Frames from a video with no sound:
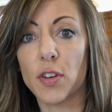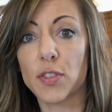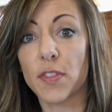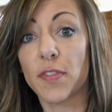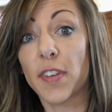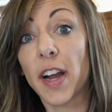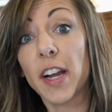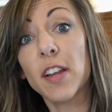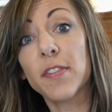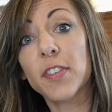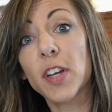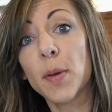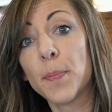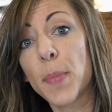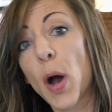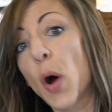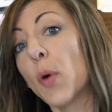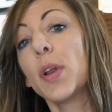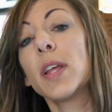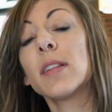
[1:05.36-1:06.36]
There's a variety of
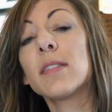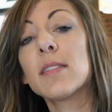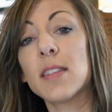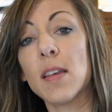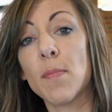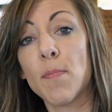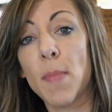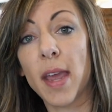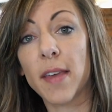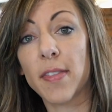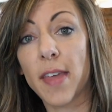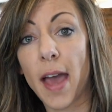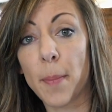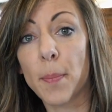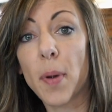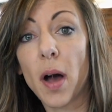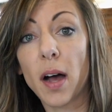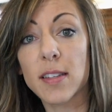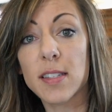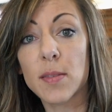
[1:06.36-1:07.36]
components that make
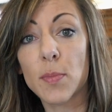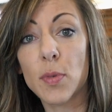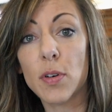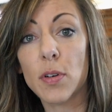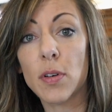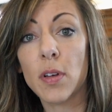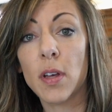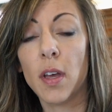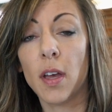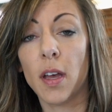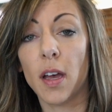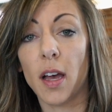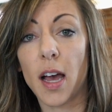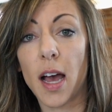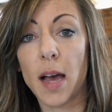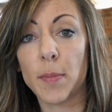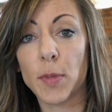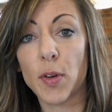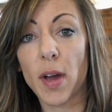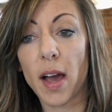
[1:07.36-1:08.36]
that possible.
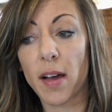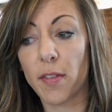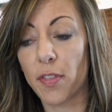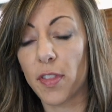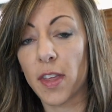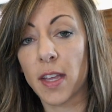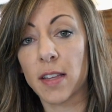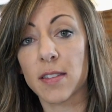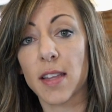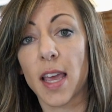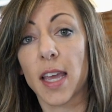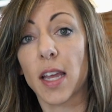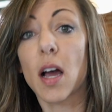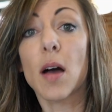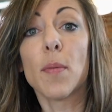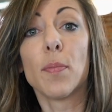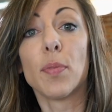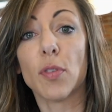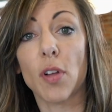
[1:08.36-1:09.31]
Um, you have things like a